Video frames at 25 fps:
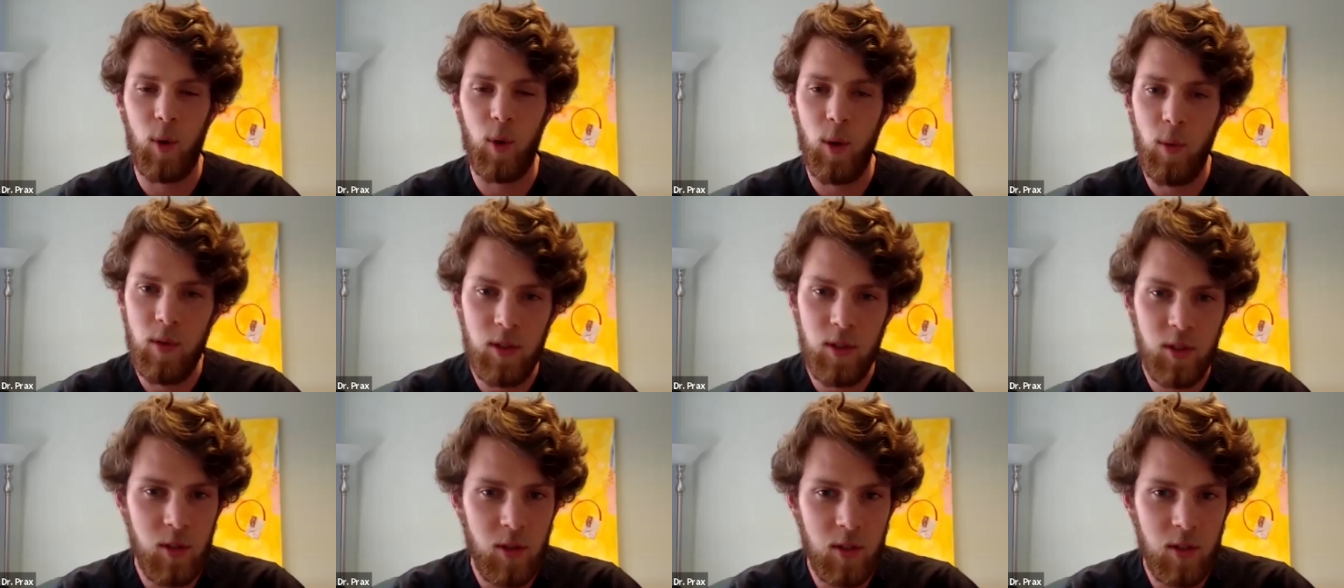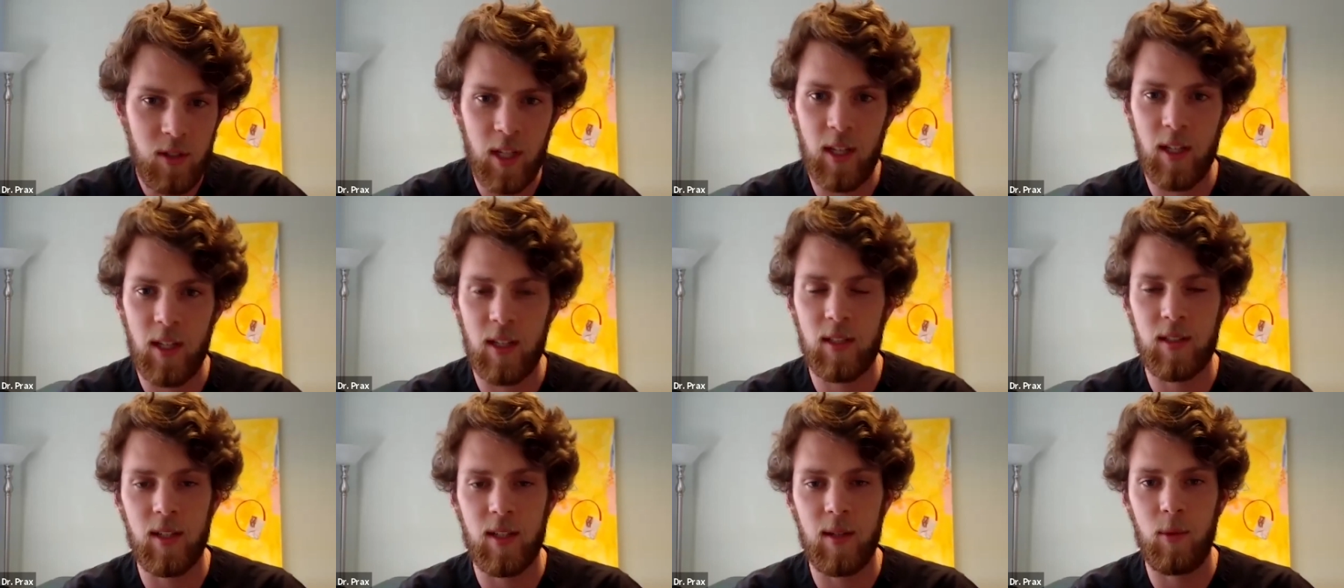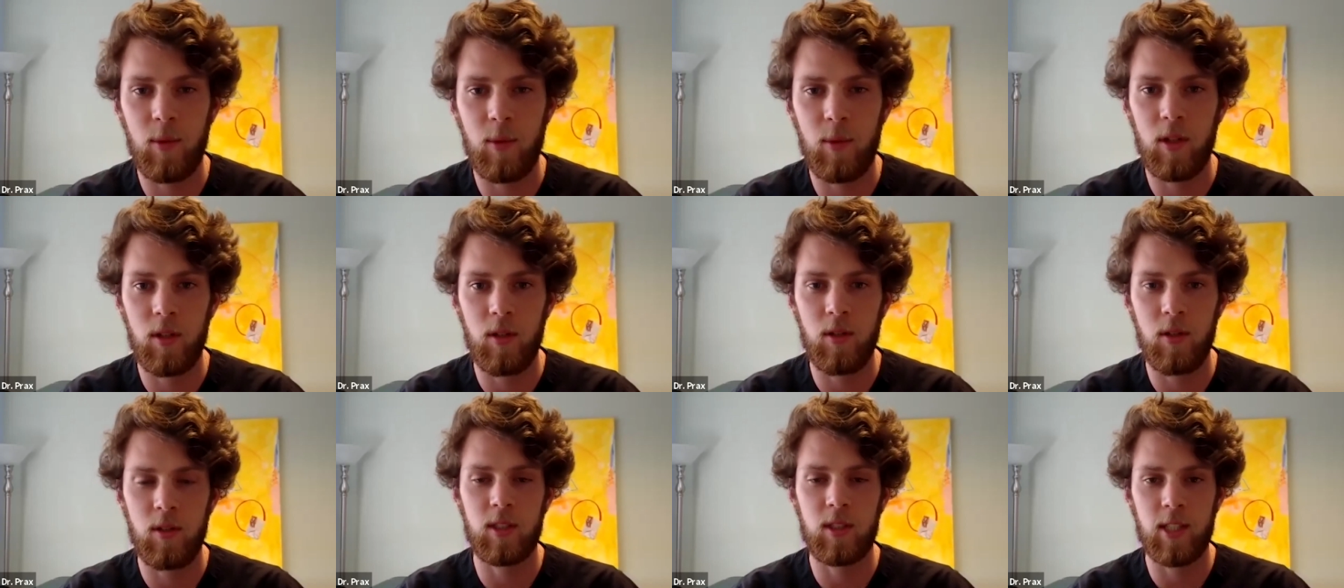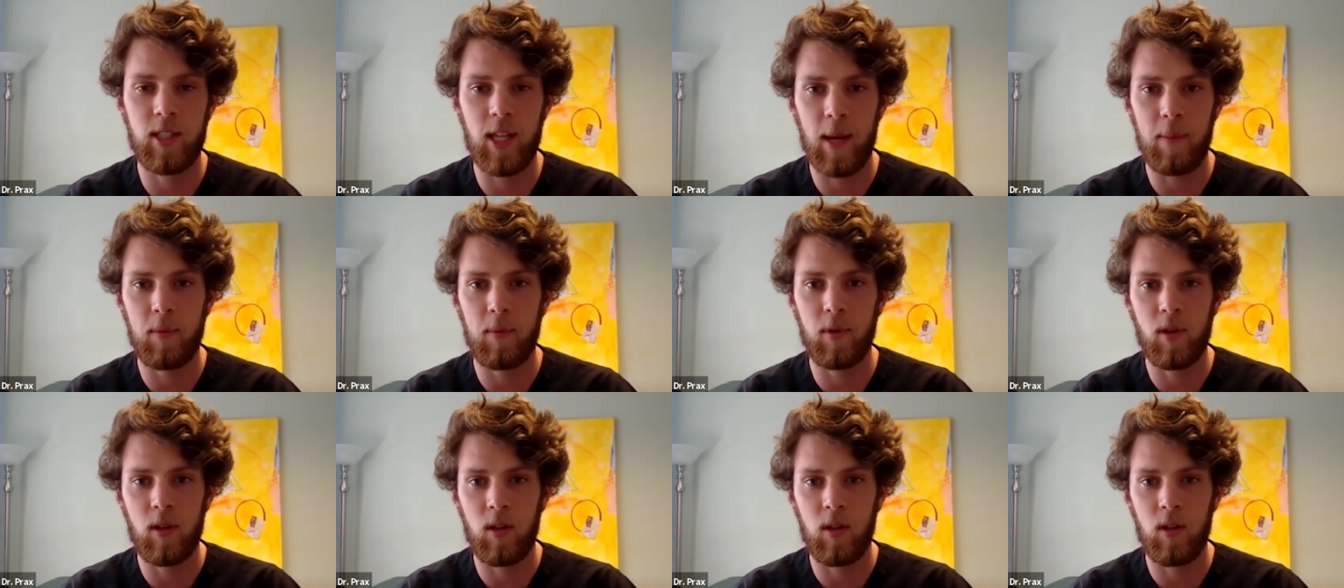what would you say to someone who's
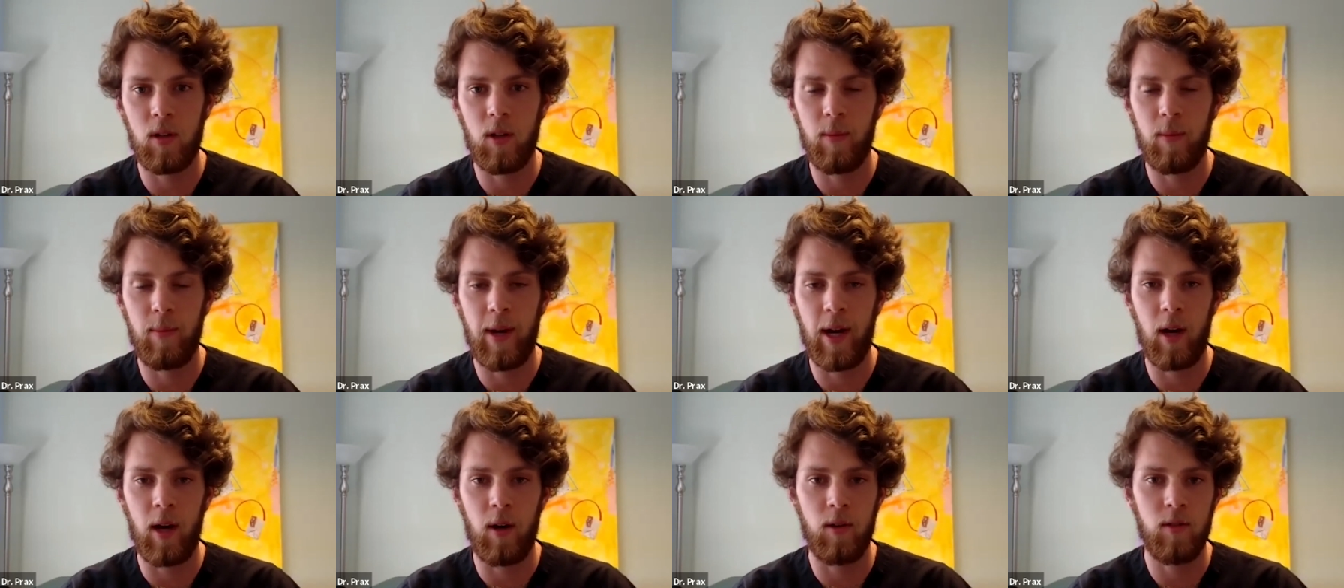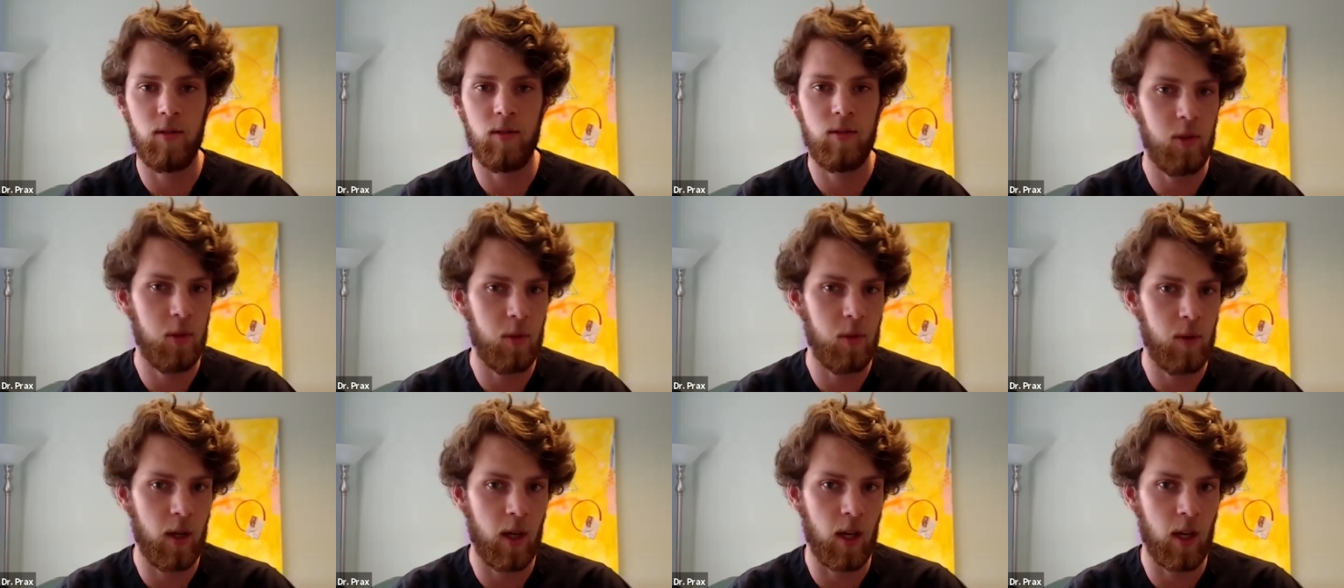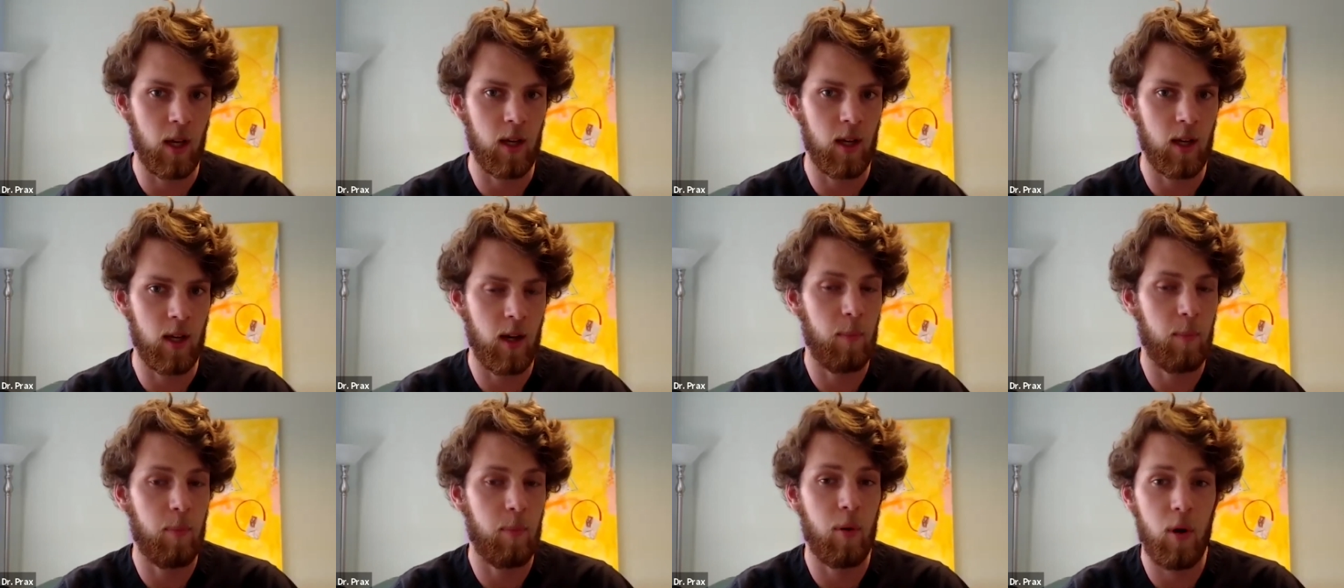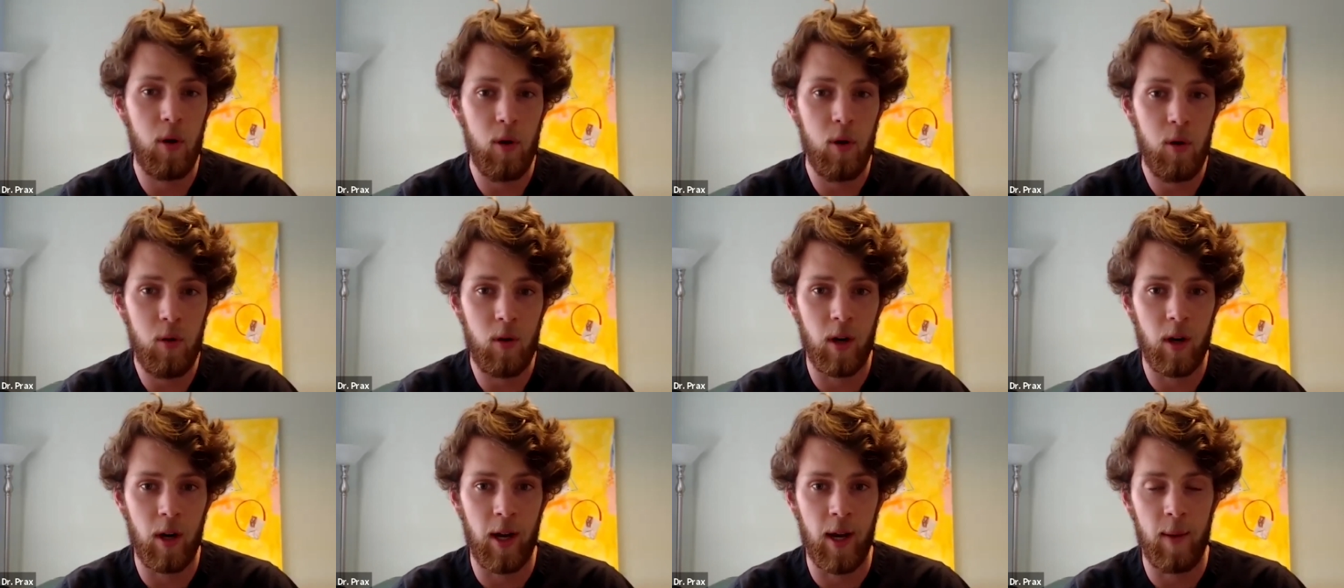skeptical about doing a
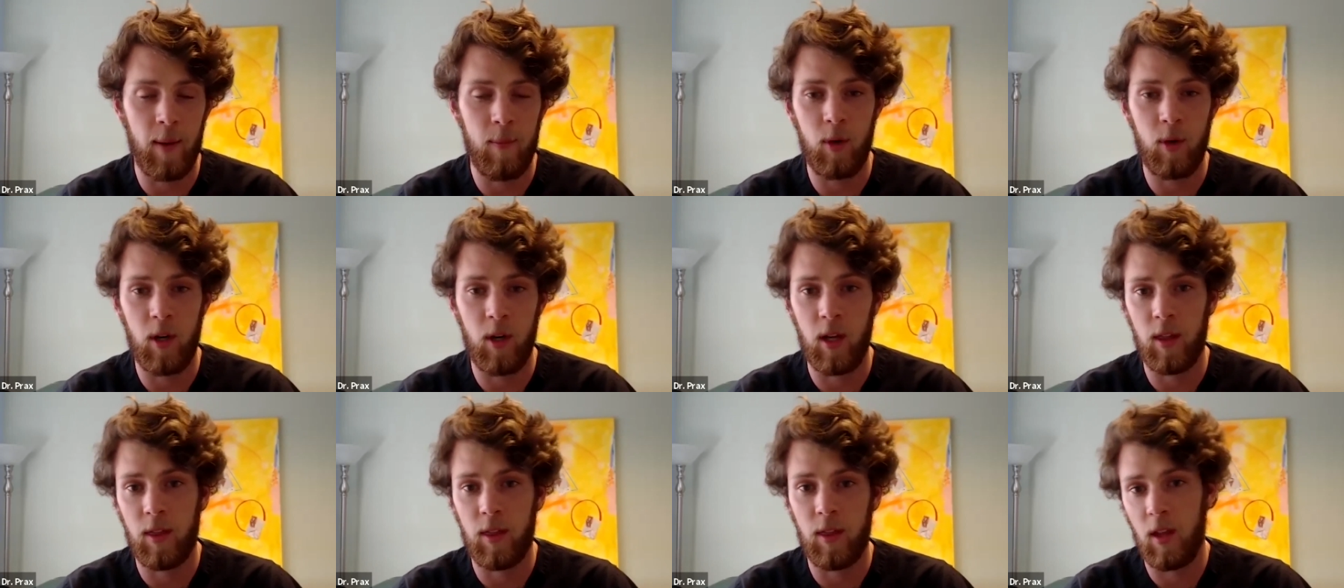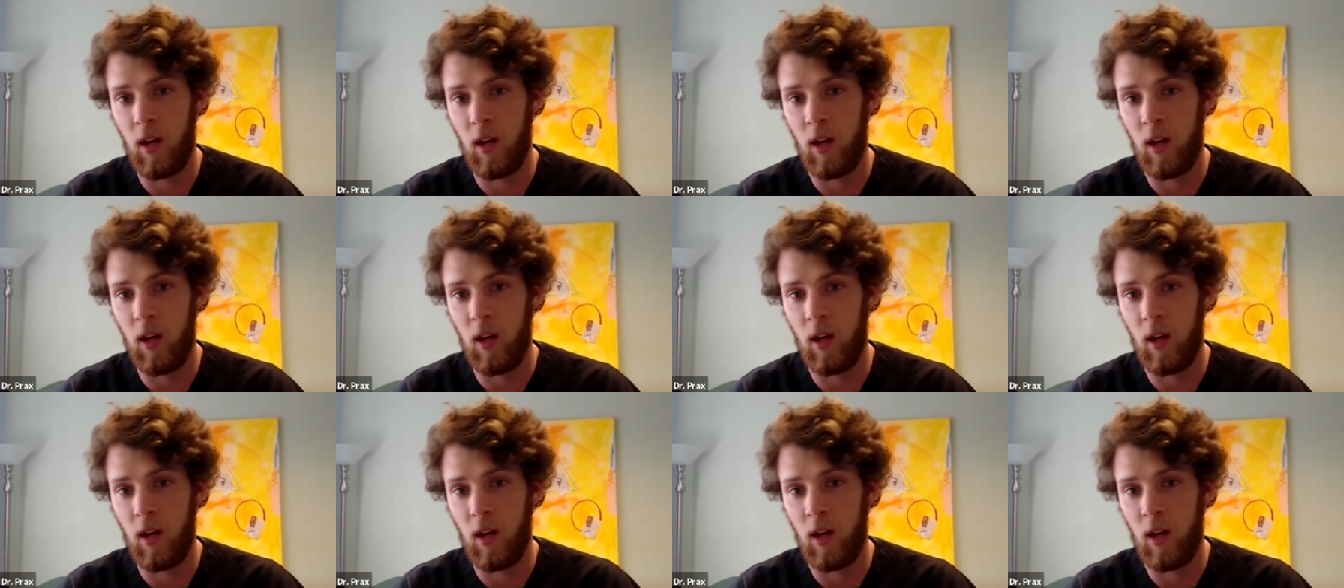program with